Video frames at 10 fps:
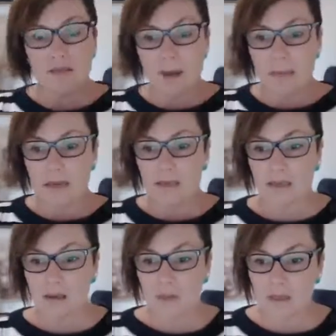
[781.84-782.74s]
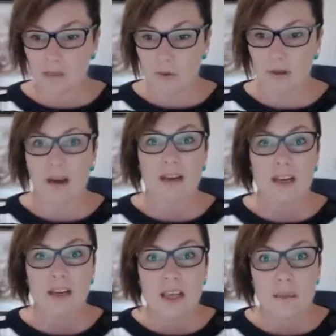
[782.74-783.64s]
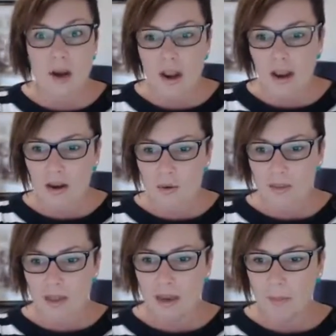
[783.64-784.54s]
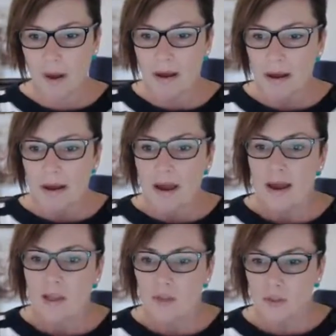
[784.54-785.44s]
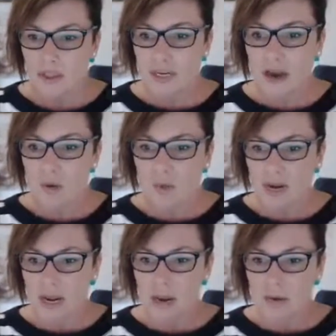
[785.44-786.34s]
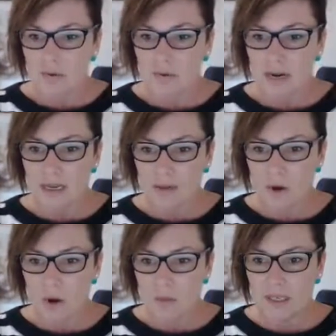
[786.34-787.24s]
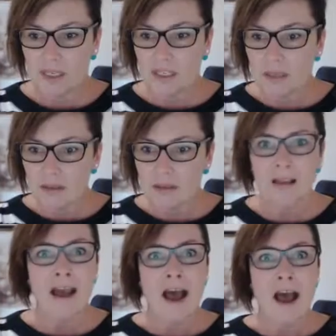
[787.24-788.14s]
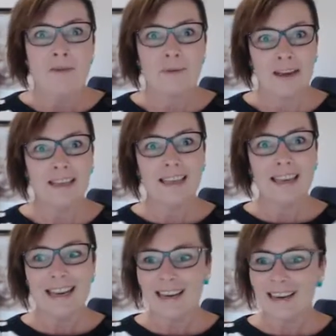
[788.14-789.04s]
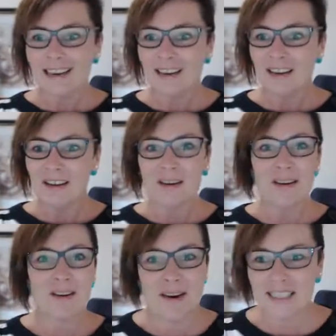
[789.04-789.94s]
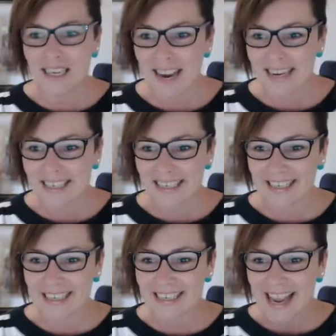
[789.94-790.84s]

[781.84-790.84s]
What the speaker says: if that makes it a little bit smoother. Can you let me know how you go with that, Emma? Georgina, winning 3 little competitions? Really? Congratulations.